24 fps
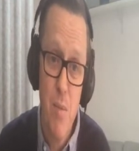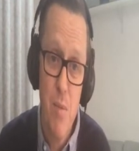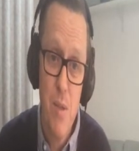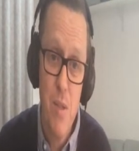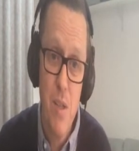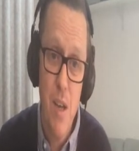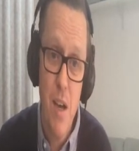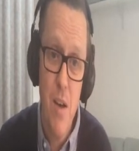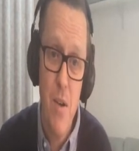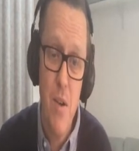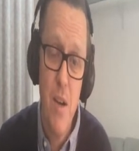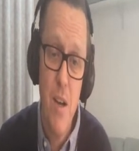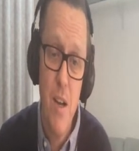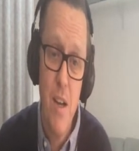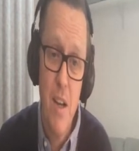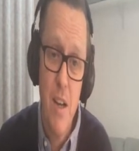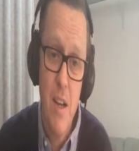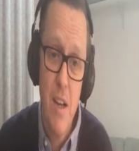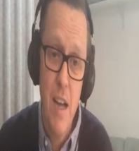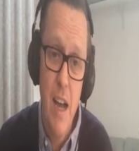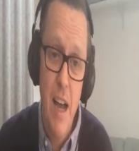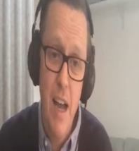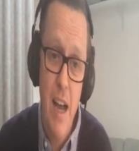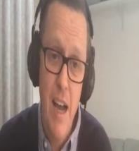So
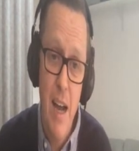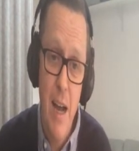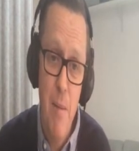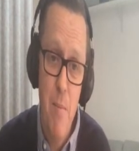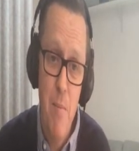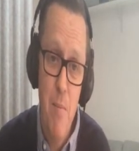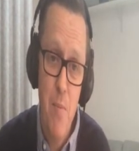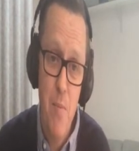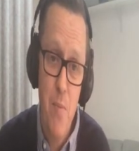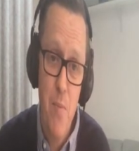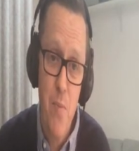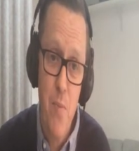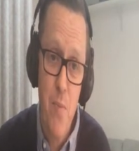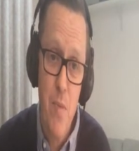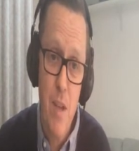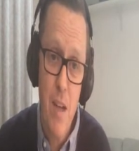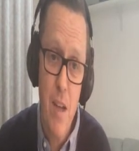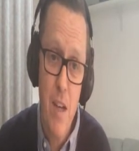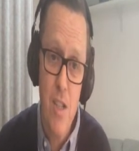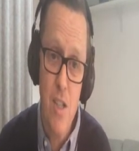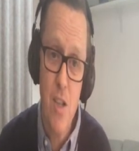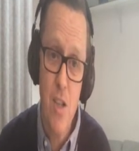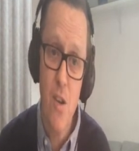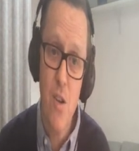
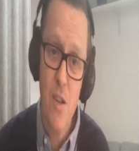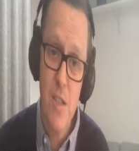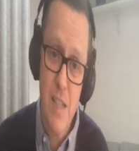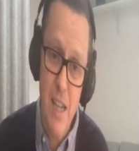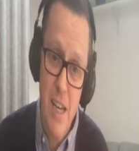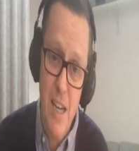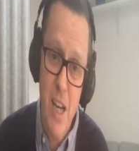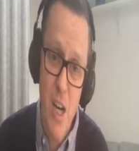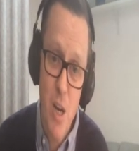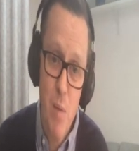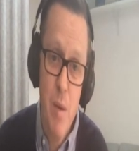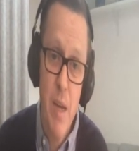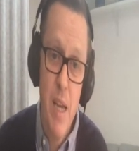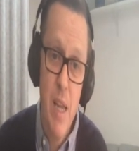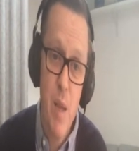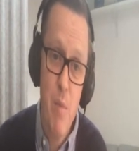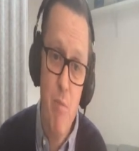as long as they're going to be in